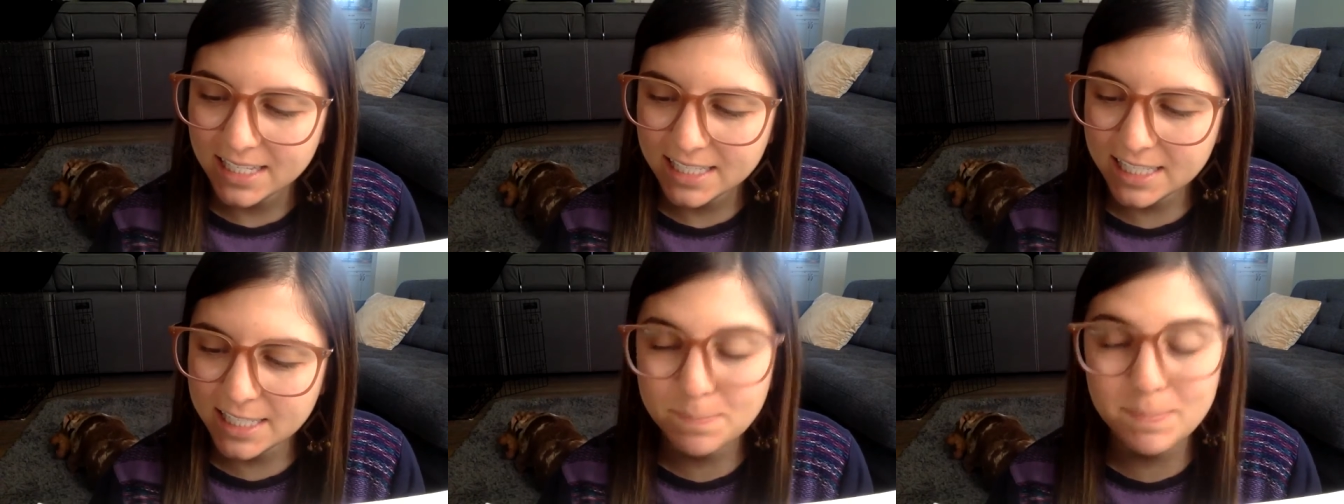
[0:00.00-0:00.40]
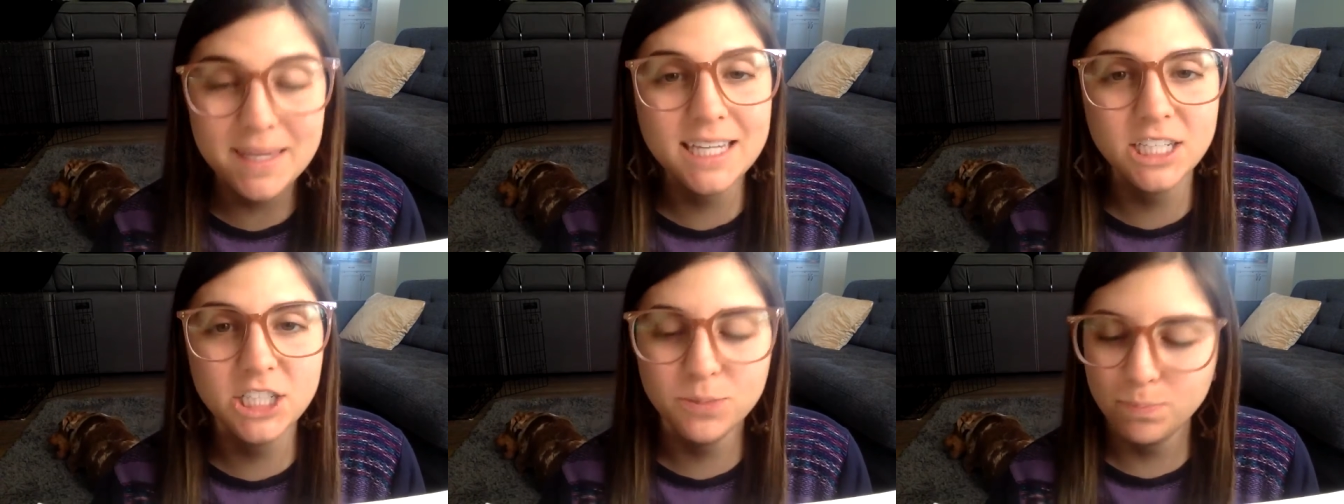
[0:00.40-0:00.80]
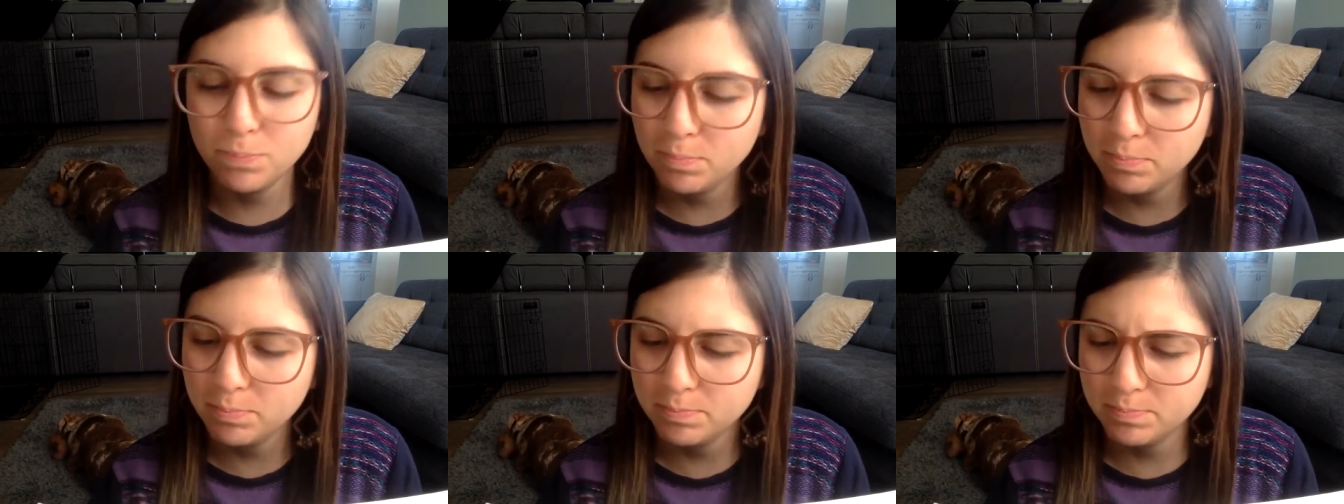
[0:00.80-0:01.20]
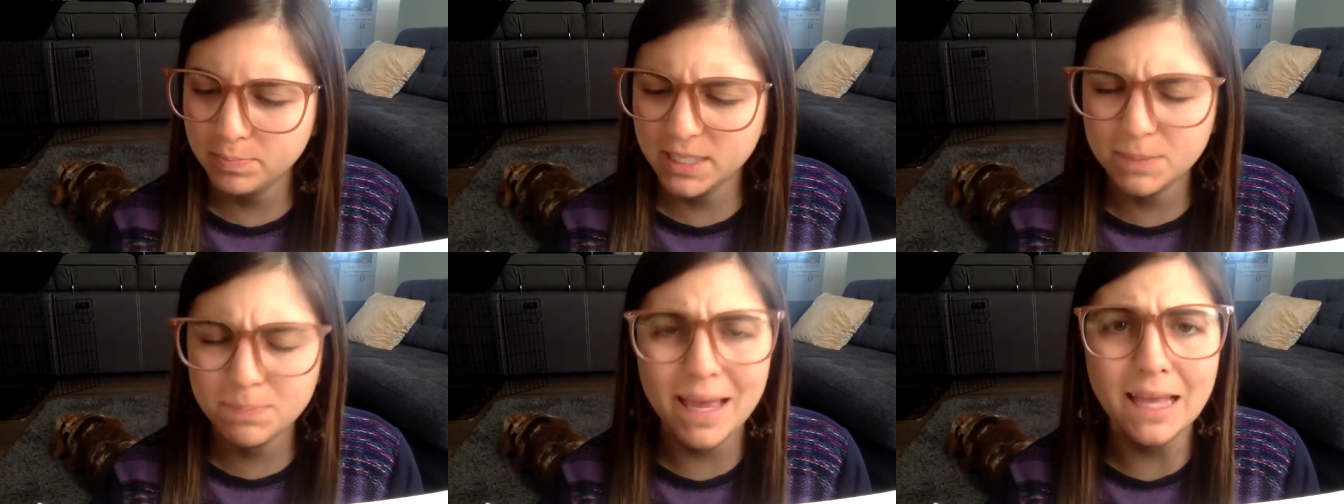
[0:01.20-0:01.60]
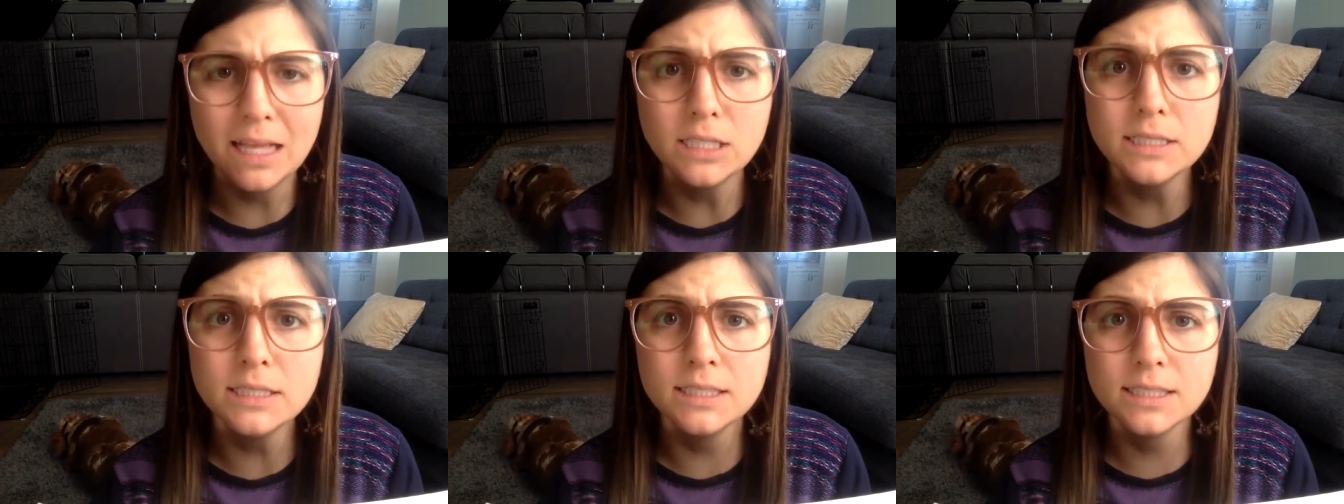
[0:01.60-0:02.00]
spe
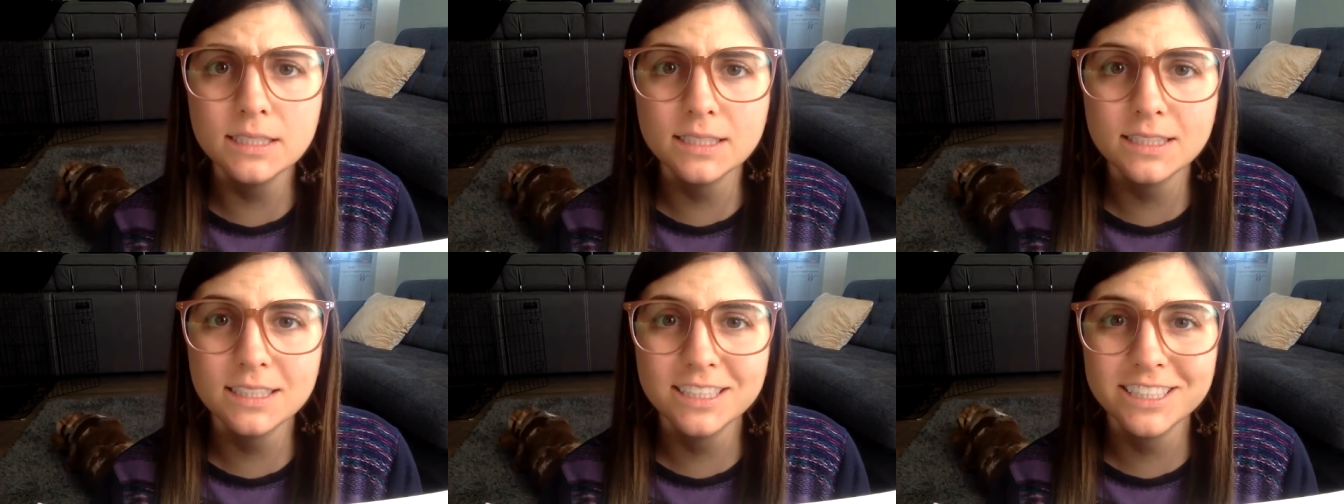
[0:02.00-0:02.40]
spells,